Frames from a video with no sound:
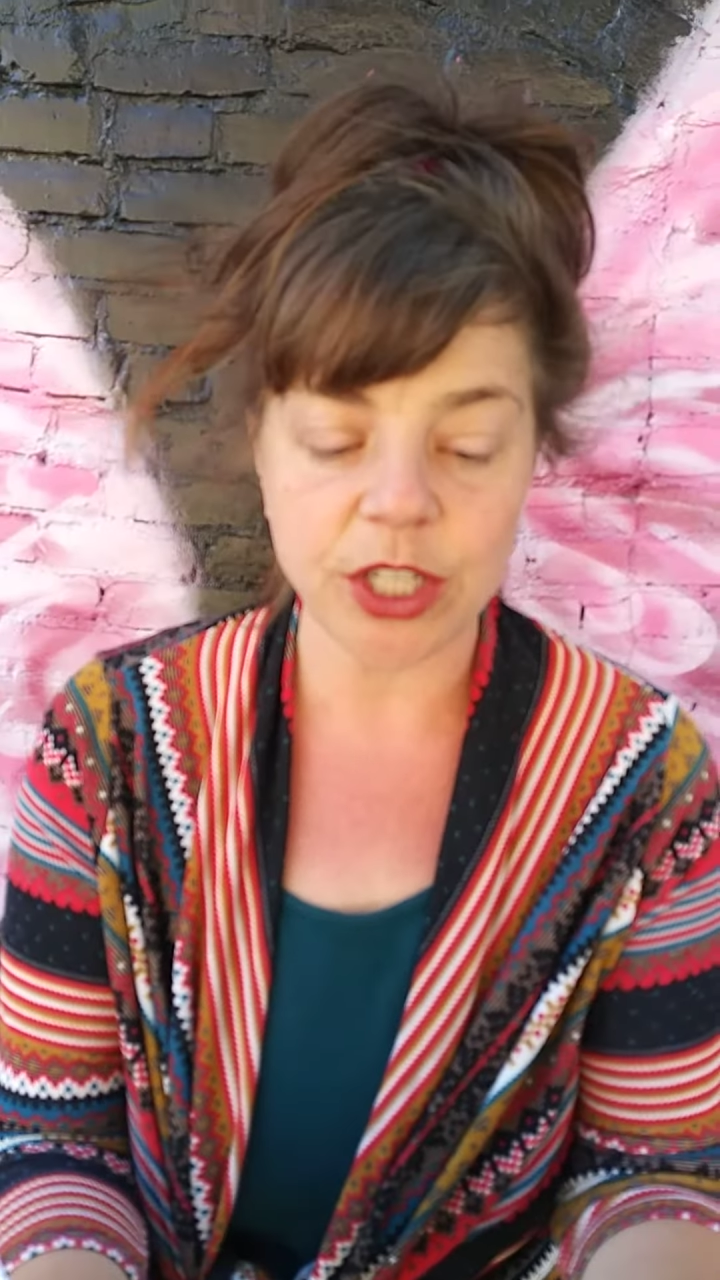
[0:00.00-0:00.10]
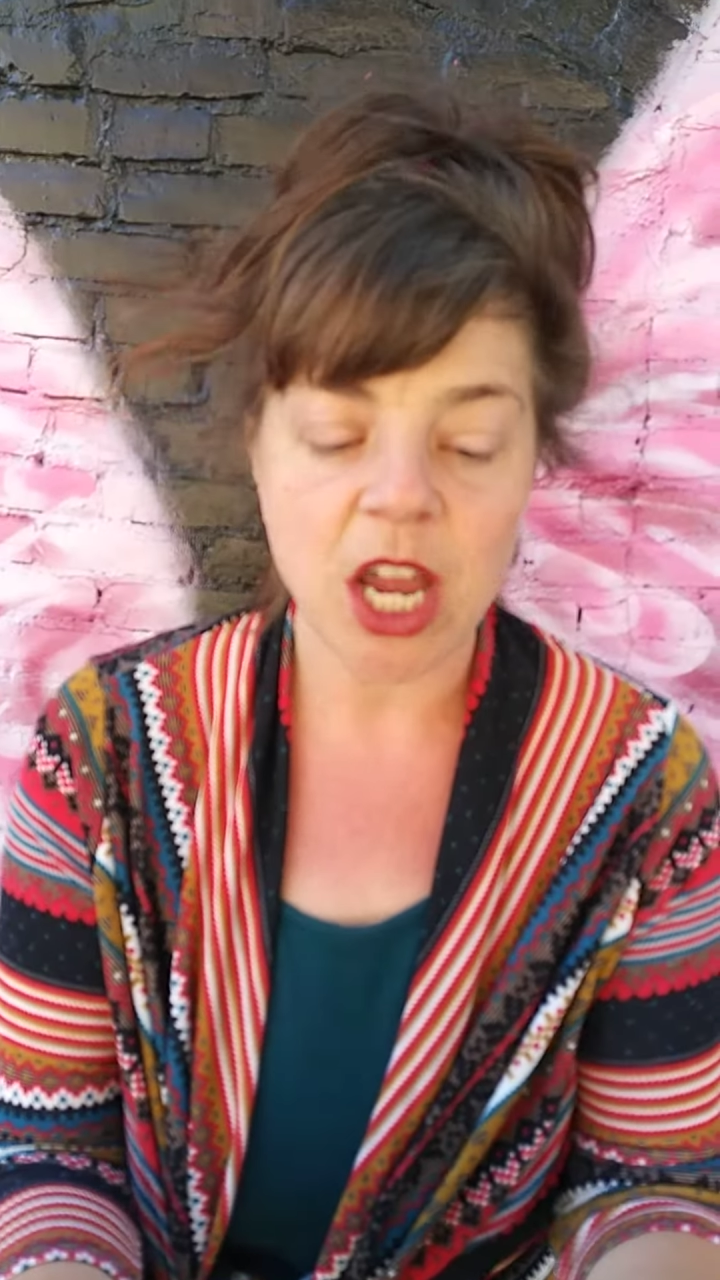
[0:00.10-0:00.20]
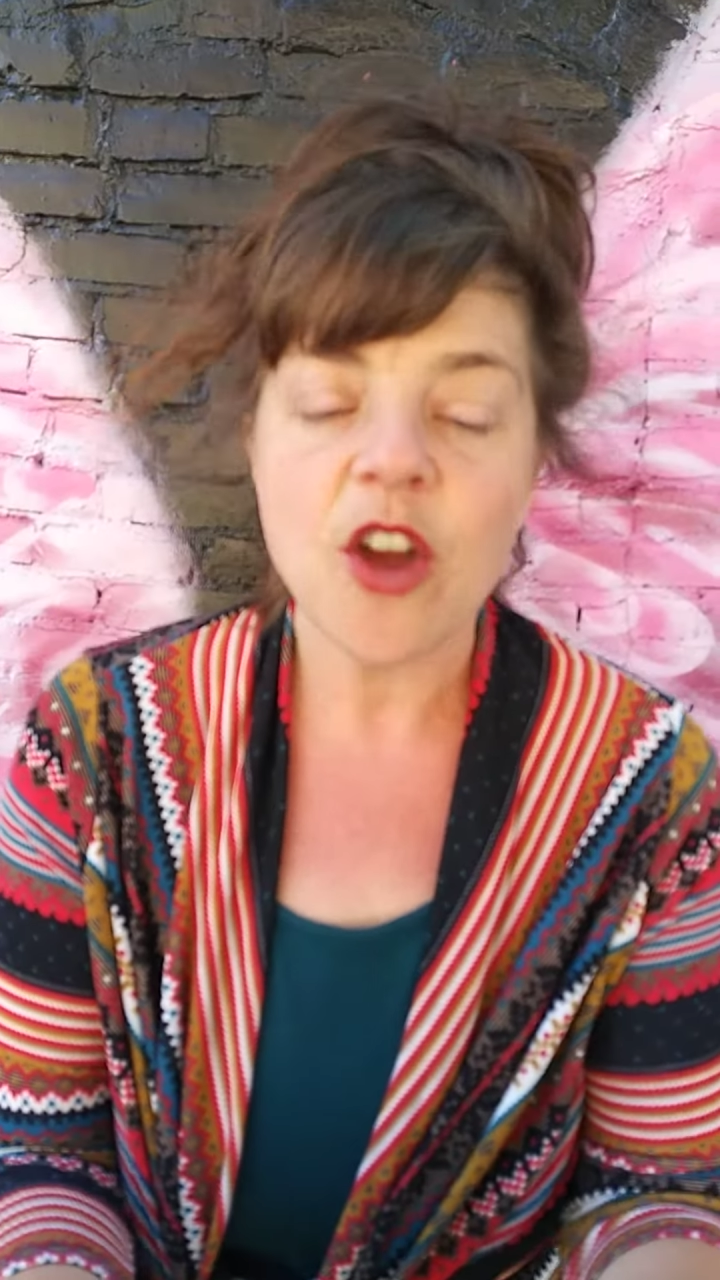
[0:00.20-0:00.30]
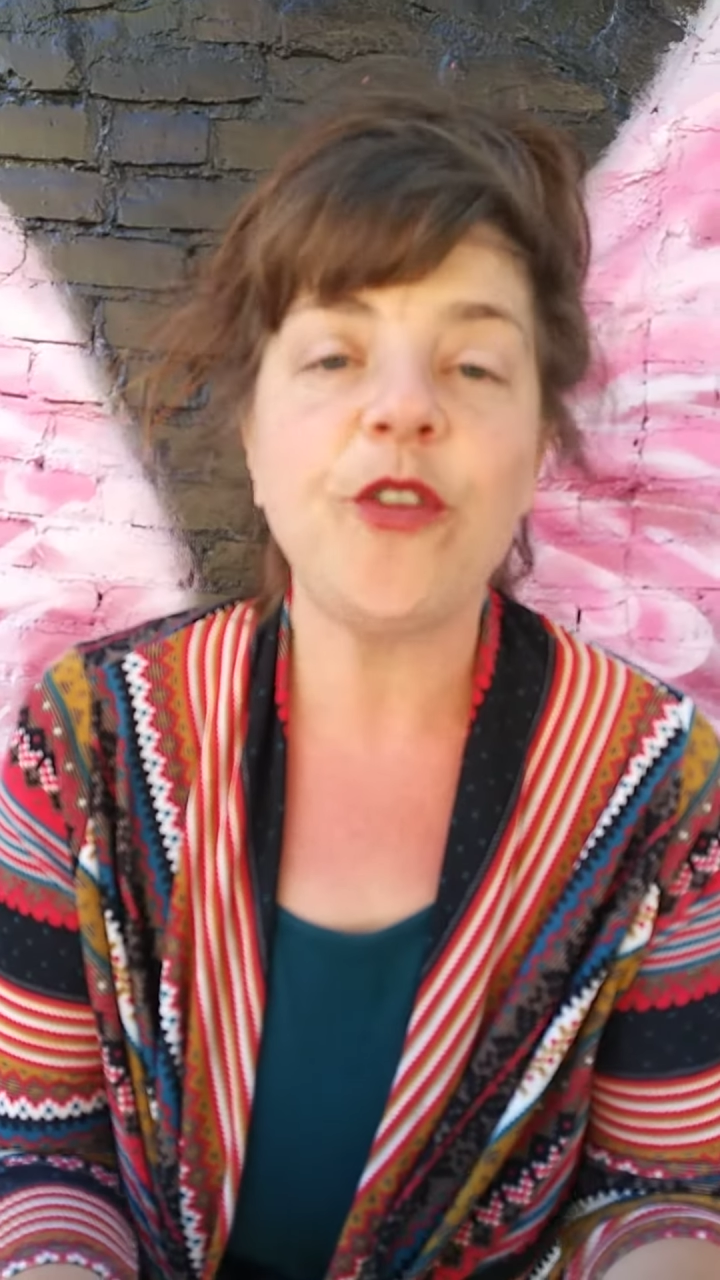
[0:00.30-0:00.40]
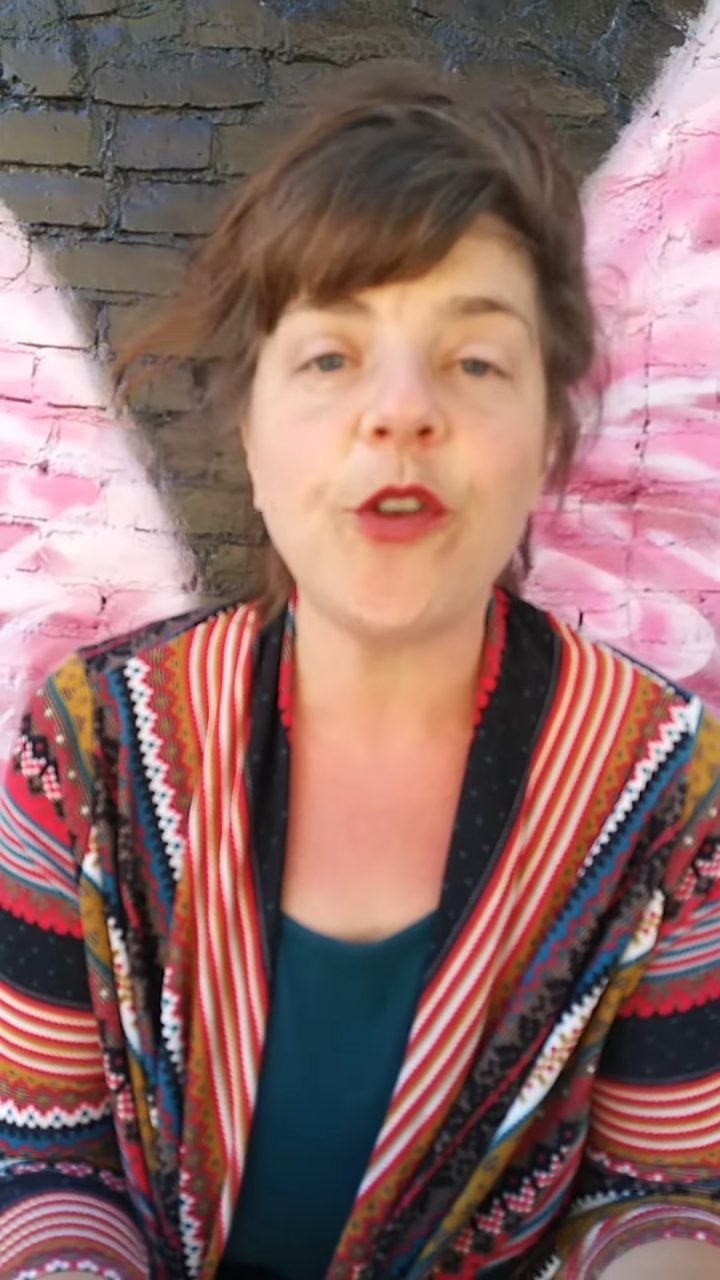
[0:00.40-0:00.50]

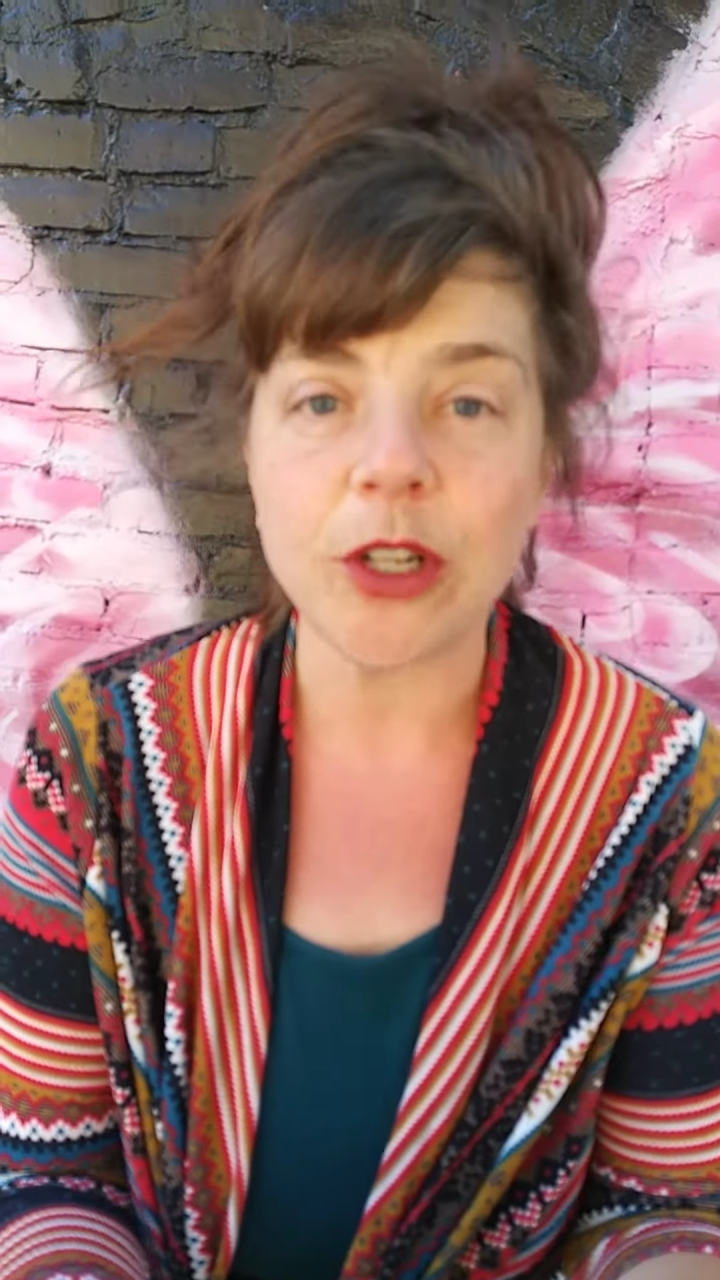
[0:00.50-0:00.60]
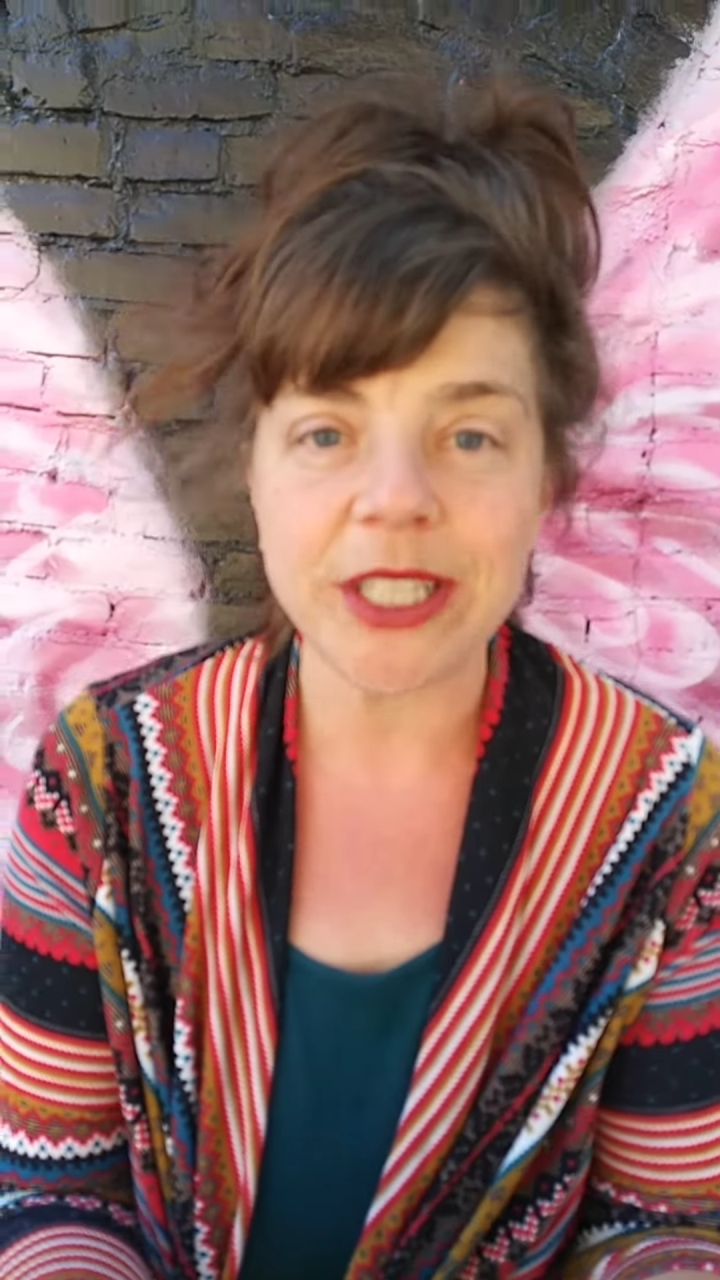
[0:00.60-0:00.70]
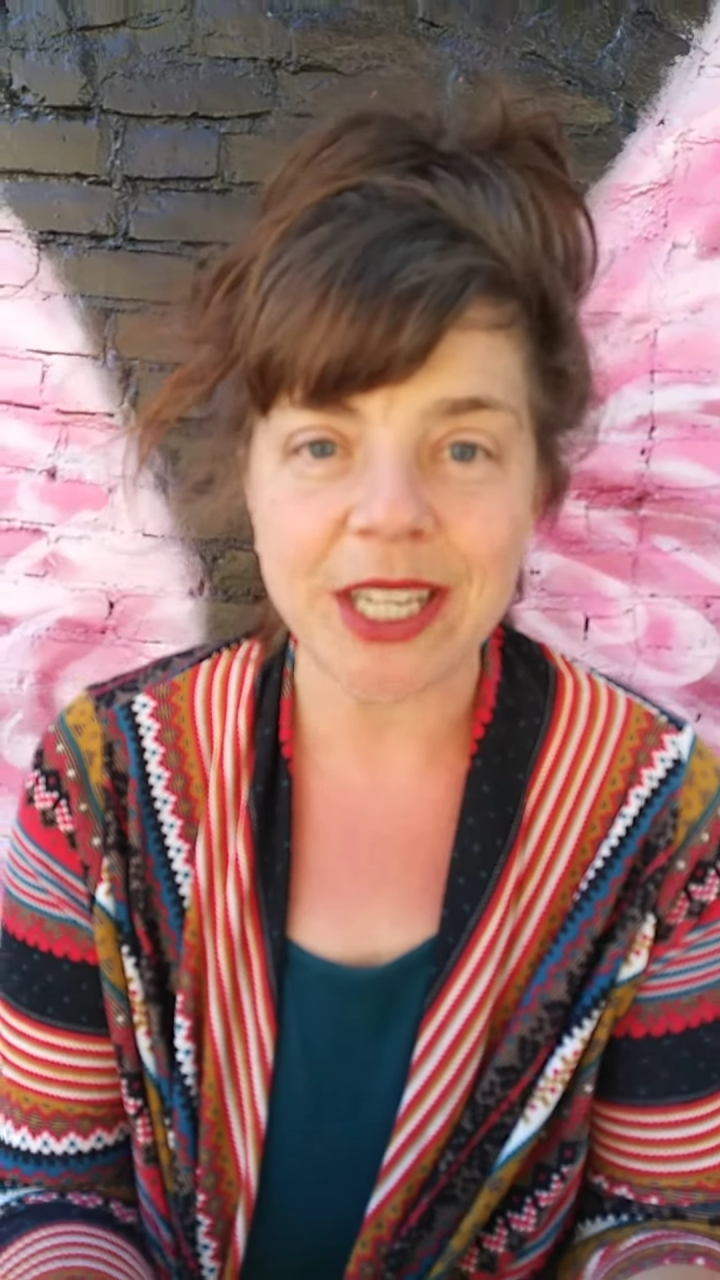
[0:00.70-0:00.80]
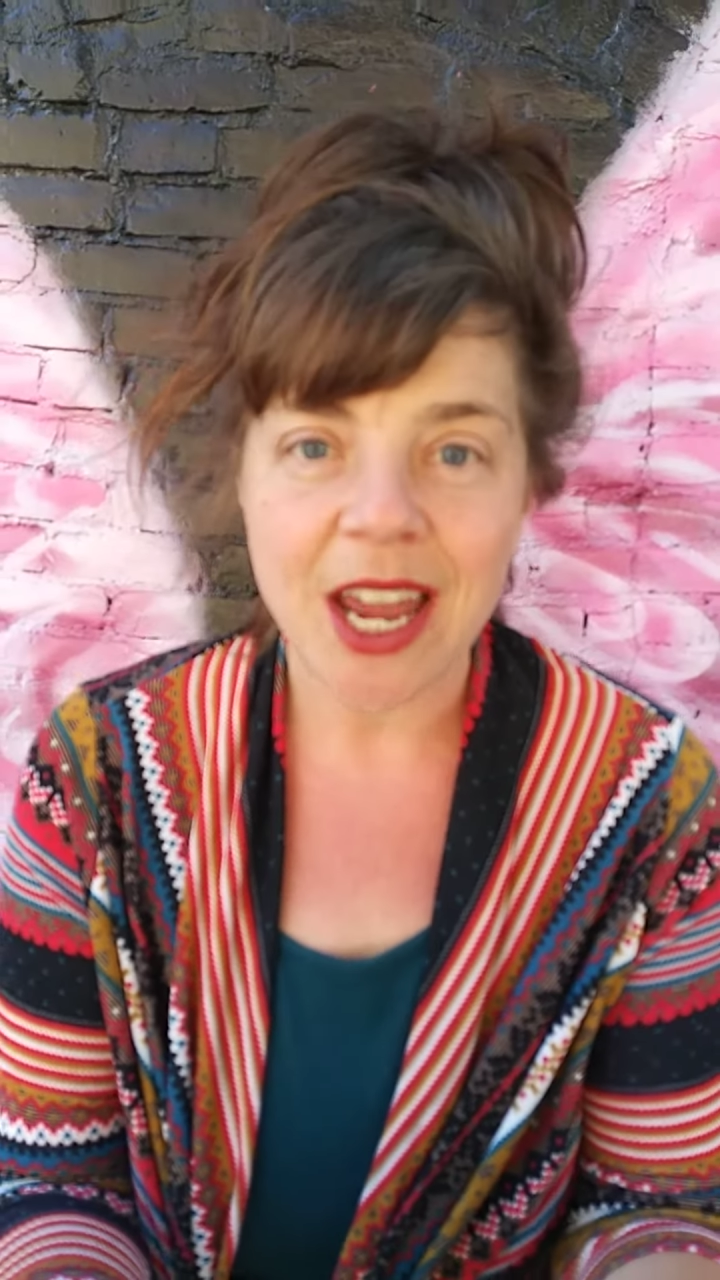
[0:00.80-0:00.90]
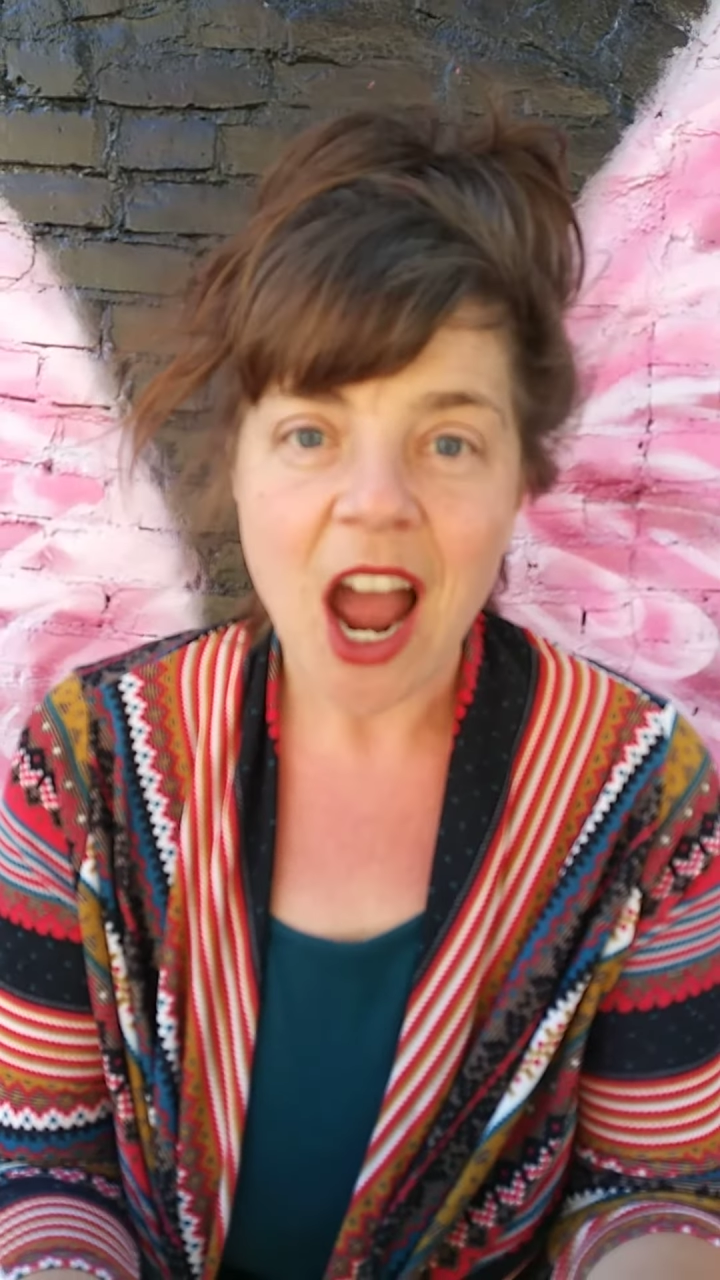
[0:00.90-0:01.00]
foot